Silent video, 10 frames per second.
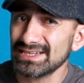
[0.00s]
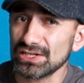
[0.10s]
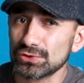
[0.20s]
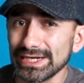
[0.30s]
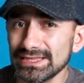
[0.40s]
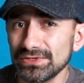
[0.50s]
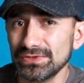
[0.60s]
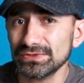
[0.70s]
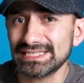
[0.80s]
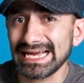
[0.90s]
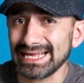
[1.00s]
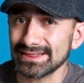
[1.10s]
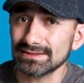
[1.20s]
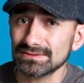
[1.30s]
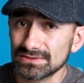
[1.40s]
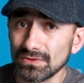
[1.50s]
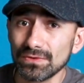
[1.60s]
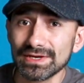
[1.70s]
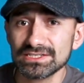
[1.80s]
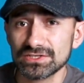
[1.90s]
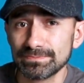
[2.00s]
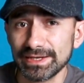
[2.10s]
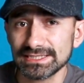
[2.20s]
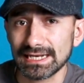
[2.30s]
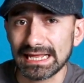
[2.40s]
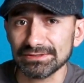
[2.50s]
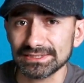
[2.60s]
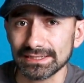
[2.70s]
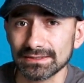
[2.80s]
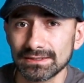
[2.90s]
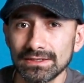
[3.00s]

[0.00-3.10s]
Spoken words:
then try to use that, so long as your space allows it.